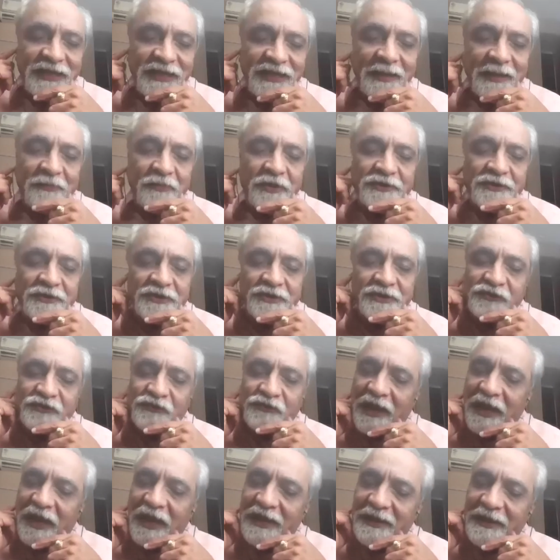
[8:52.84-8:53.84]
going to
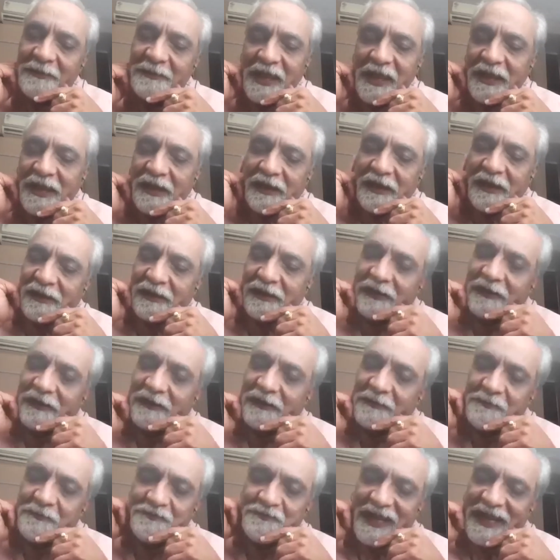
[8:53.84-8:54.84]
try,
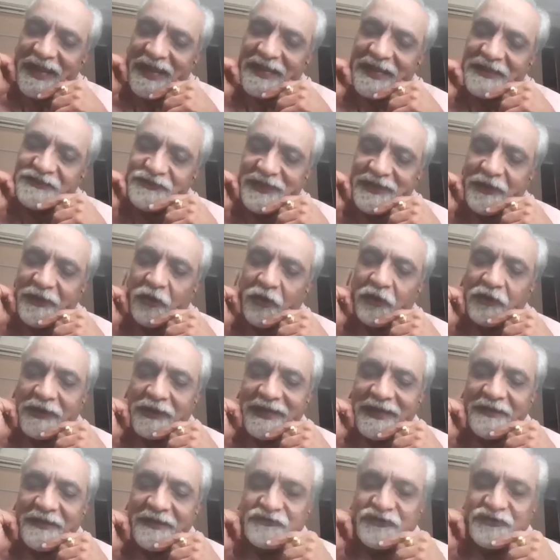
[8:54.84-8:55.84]
as the
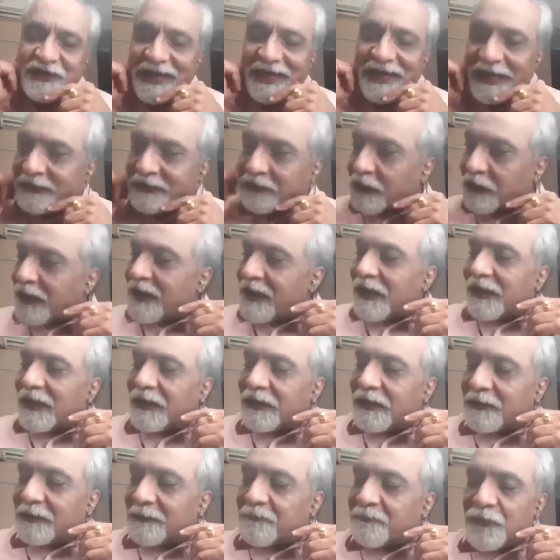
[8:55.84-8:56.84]
conclave chair,
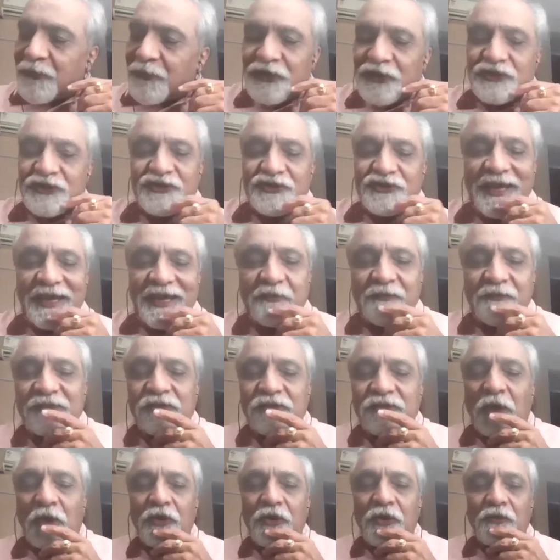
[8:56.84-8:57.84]
share
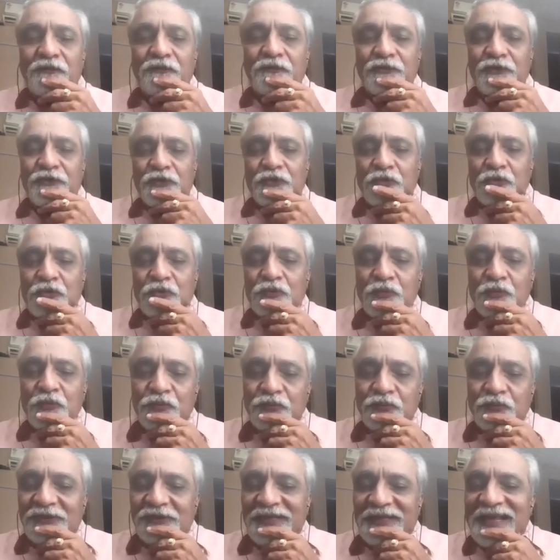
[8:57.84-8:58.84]
with all of you
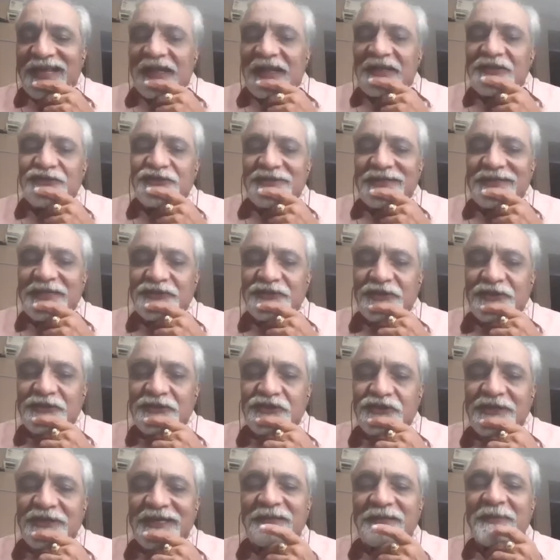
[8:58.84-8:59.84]
the consensus
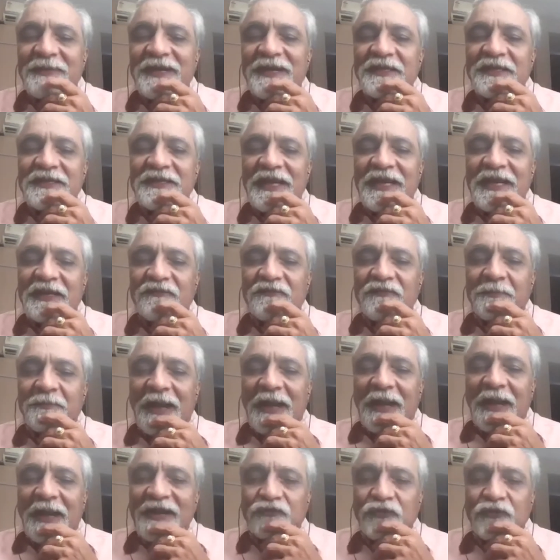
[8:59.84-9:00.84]
statement that we
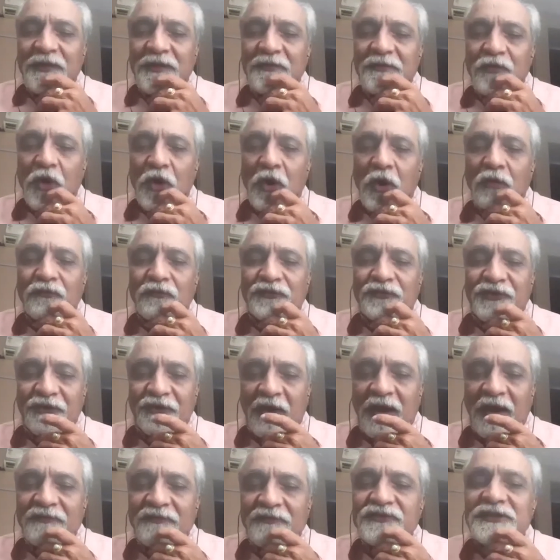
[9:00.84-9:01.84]
plan to evolve,
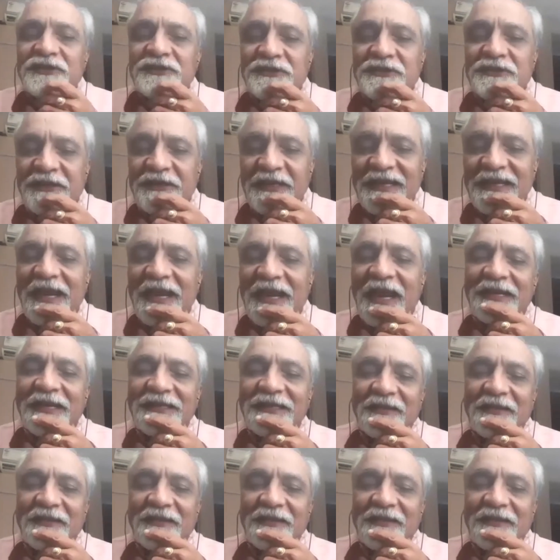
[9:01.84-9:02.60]
draft today and the